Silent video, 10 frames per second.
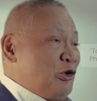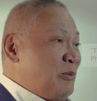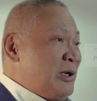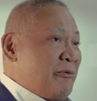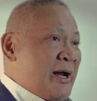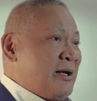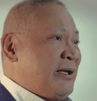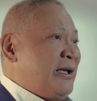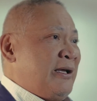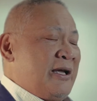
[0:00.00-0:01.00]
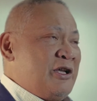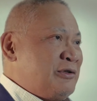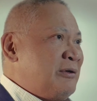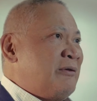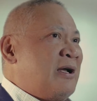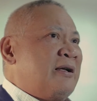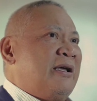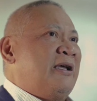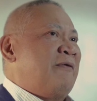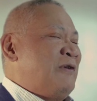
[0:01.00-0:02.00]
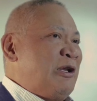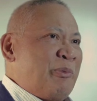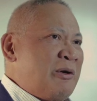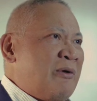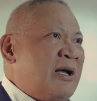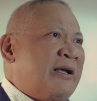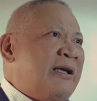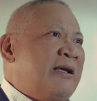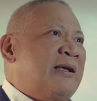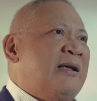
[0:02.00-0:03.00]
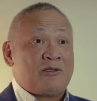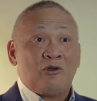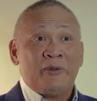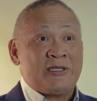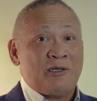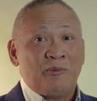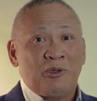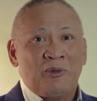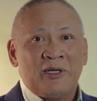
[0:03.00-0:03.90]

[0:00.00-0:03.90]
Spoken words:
global ranking, Asian ranking, Philippine ranking, it's always number